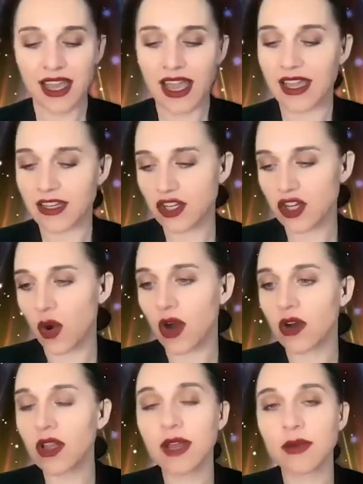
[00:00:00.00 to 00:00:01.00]
And, you know,
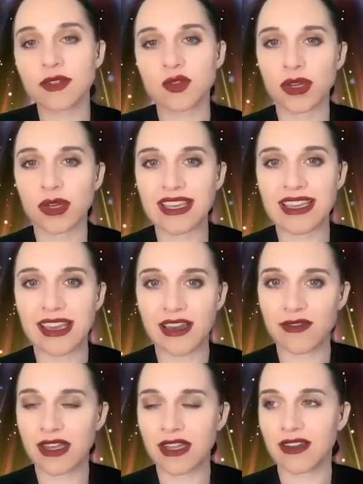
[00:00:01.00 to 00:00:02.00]
all I was really
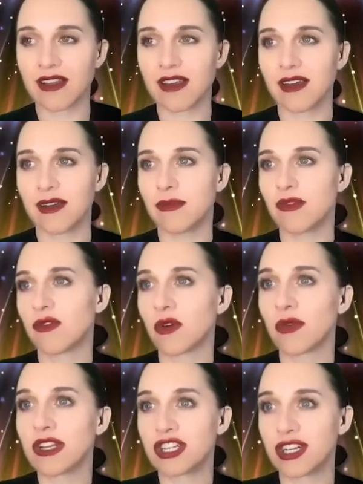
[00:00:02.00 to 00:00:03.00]
given um, before
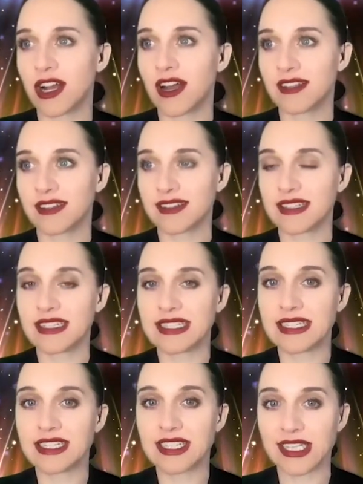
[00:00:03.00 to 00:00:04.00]
we shot
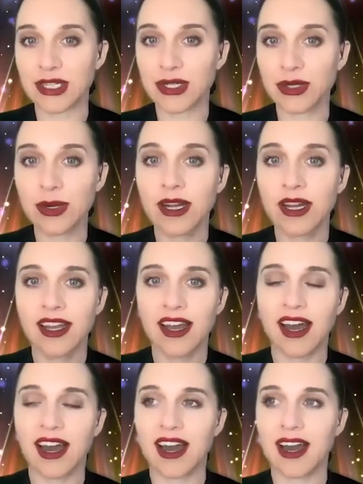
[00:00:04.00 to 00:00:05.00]
season two
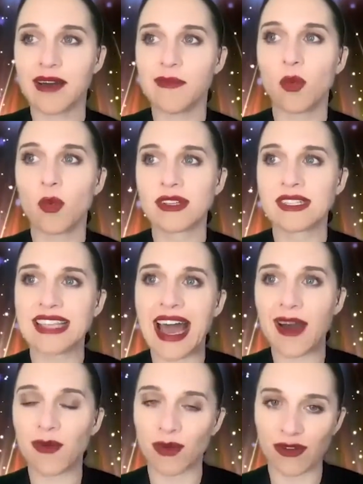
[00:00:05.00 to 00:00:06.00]
um, was
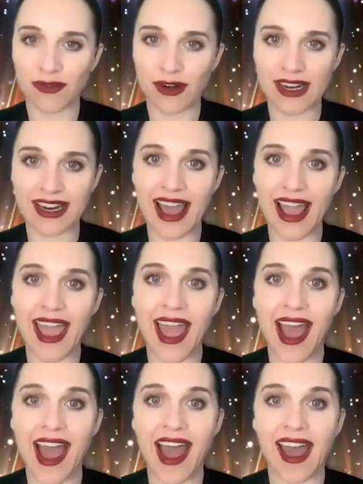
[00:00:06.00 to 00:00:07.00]
that Wilford and I
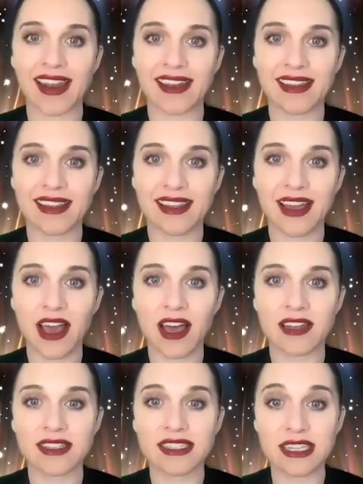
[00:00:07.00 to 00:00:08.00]
had
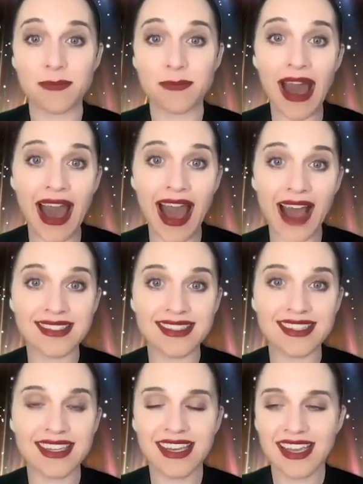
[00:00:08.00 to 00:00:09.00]
a deep
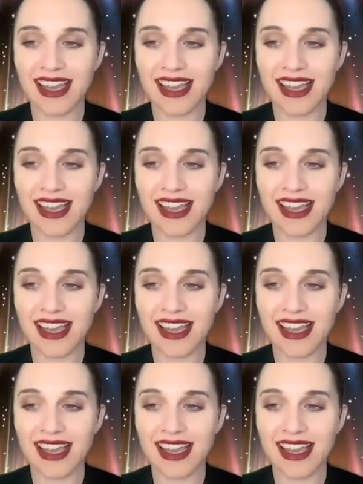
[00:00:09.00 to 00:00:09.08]
past.